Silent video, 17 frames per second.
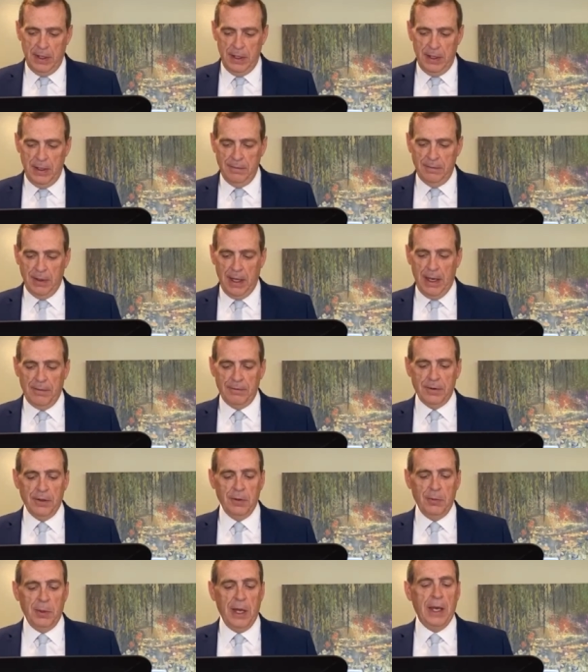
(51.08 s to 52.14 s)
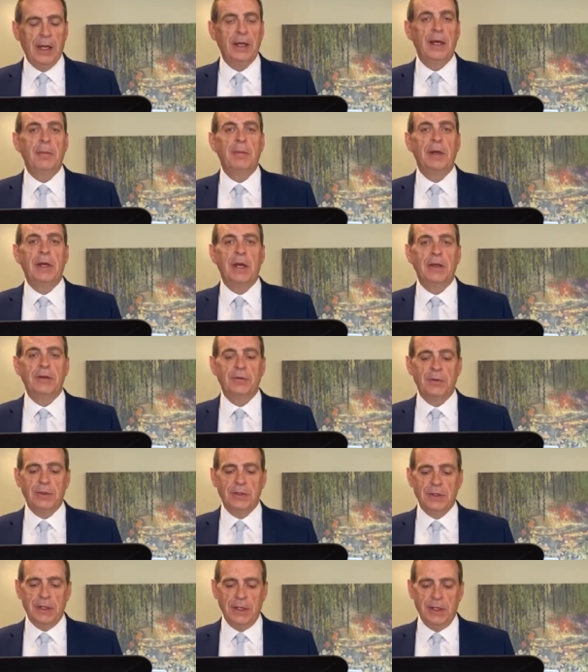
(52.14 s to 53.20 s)
even after the pandemic has
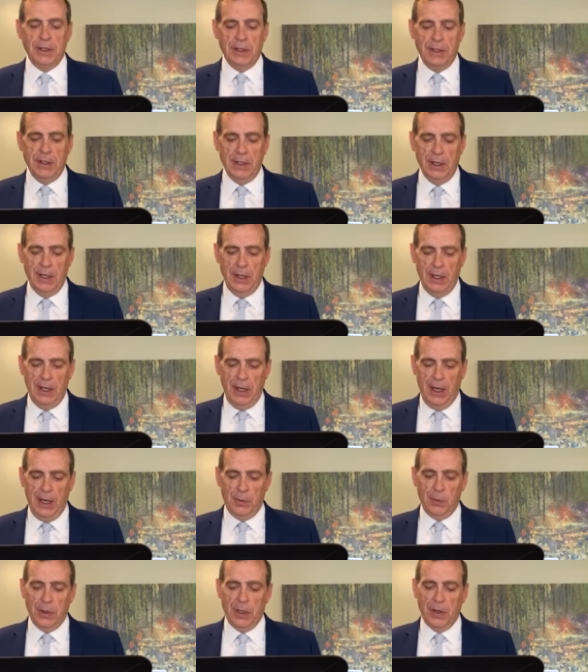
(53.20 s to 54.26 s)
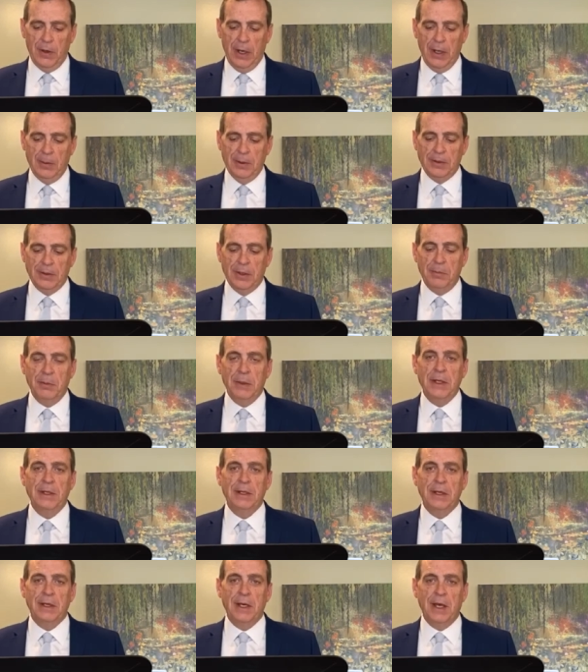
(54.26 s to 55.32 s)
receded and we are able to
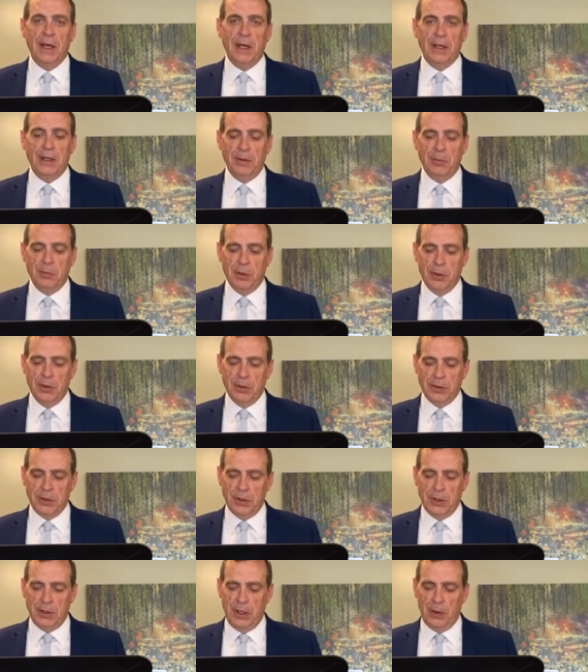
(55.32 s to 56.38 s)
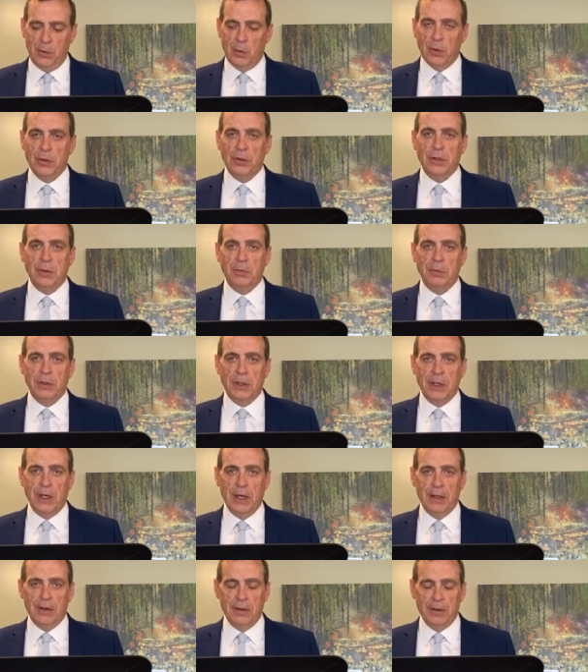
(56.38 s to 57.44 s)
meet again in person and worship
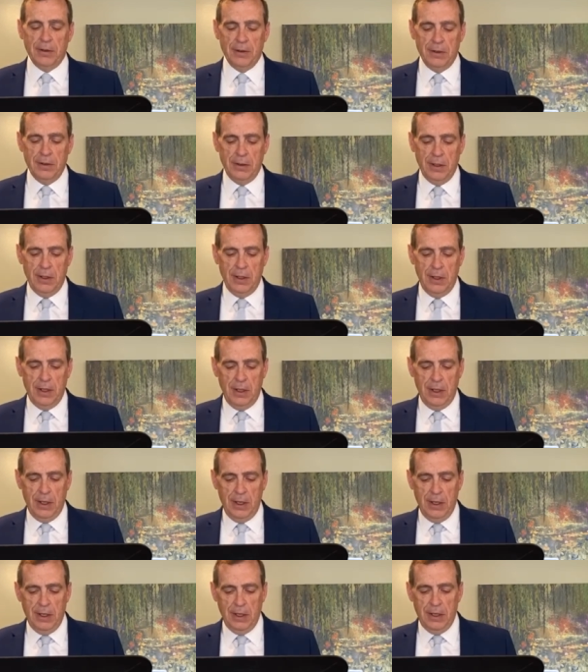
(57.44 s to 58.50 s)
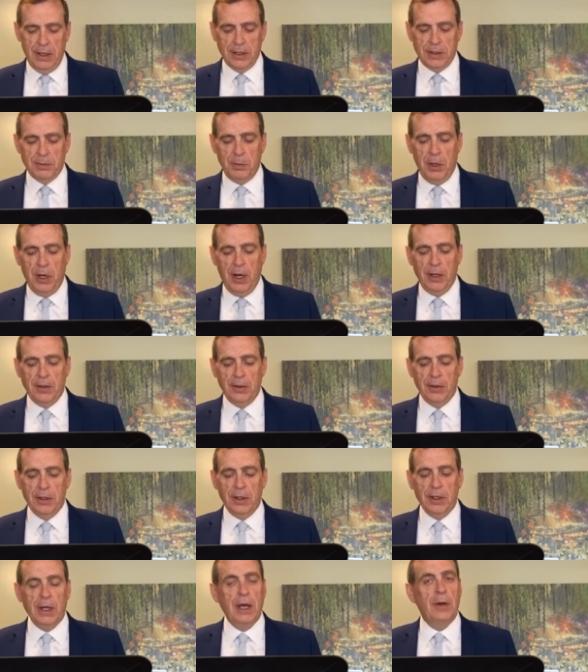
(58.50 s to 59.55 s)
together. This
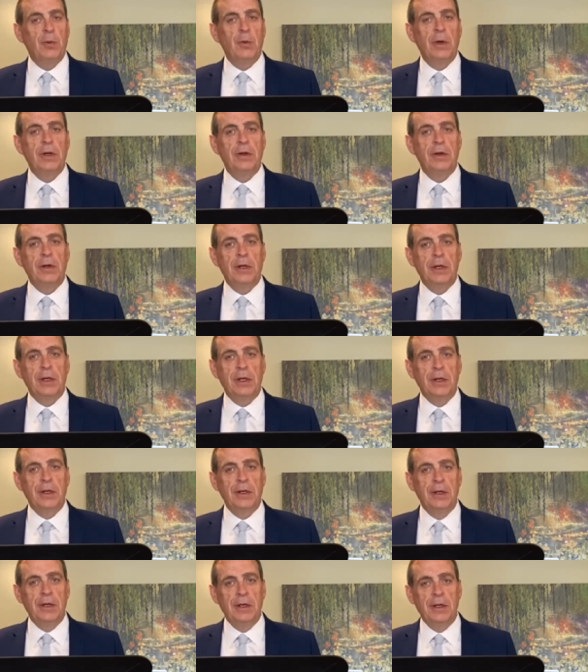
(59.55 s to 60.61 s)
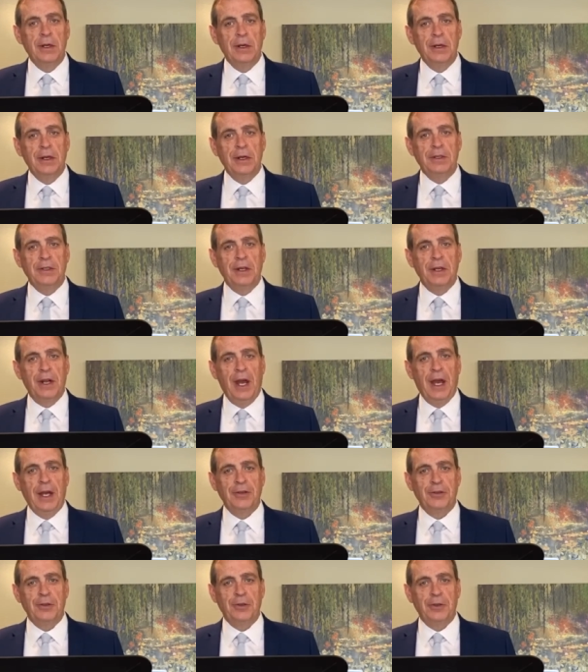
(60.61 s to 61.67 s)
pondering and wondering is a
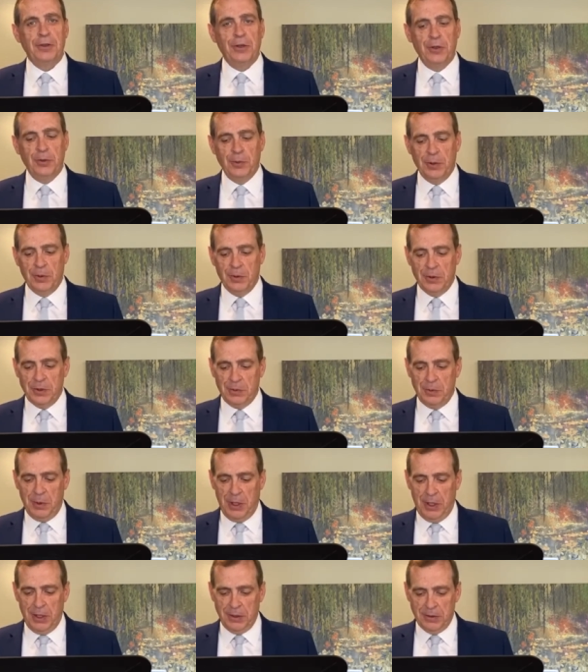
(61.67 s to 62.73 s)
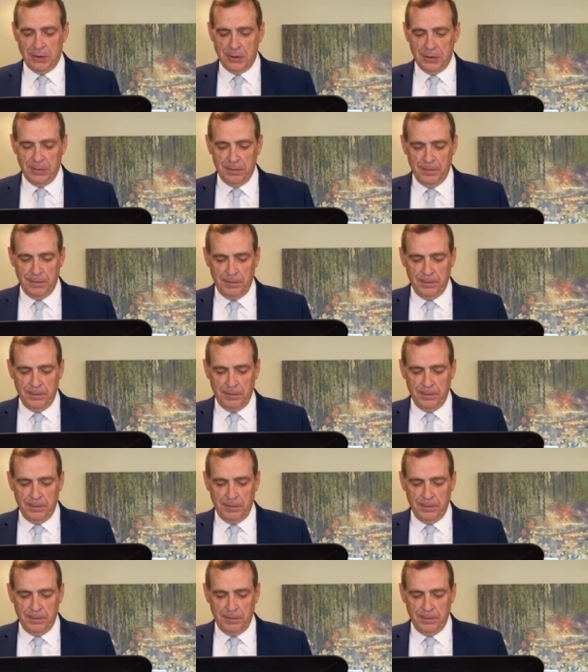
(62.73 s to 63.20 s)
natural human response.